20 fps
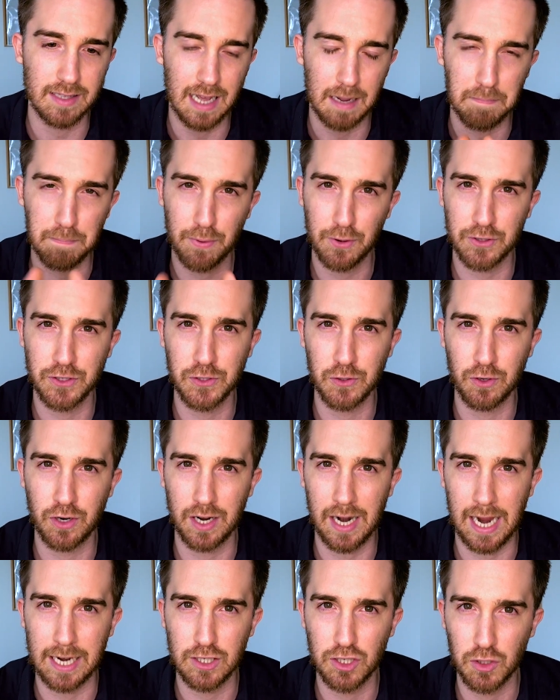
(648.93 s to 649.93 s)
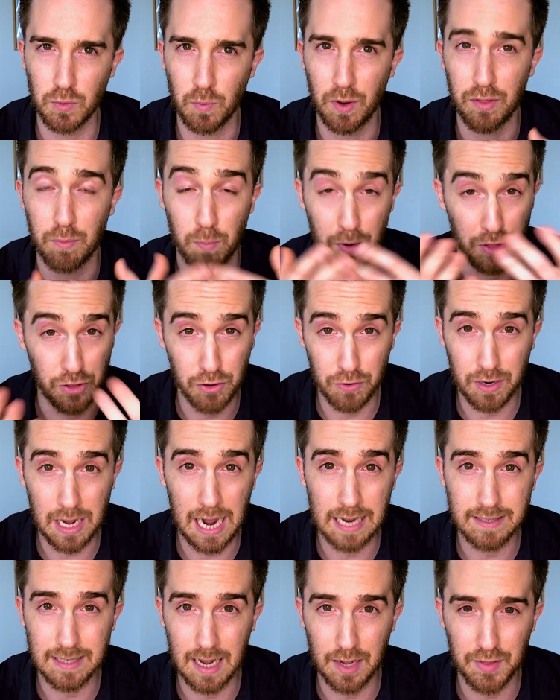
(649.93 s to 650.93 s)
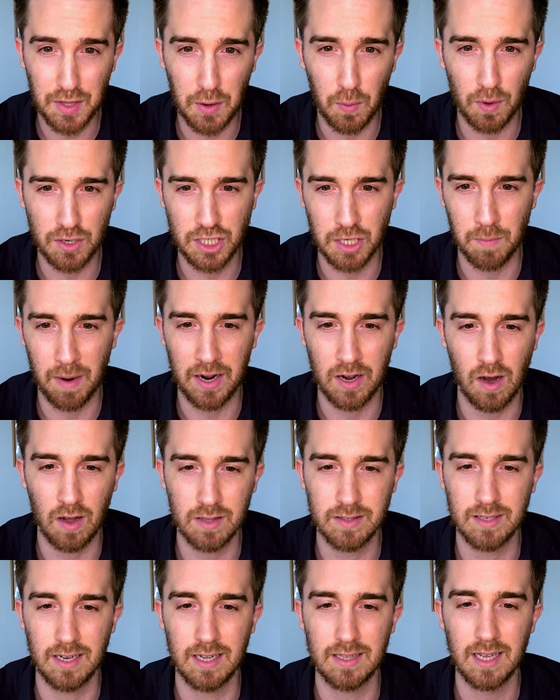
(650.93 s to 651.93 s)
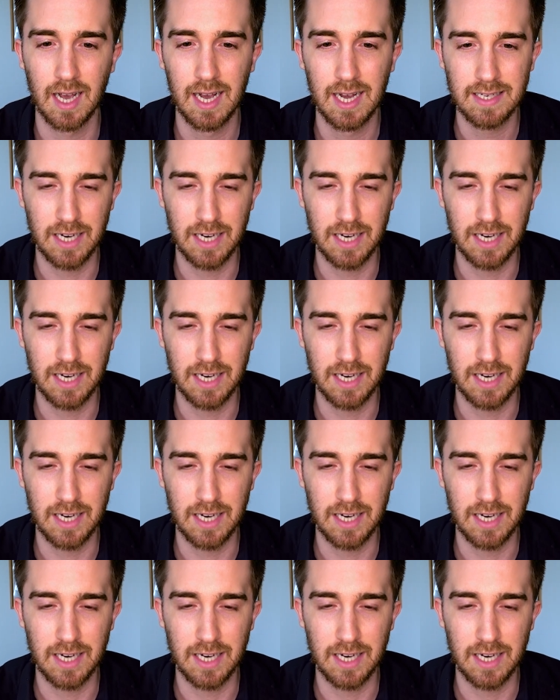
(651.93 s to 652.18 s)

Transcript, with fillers: that personal connection with you guys out there watching my content,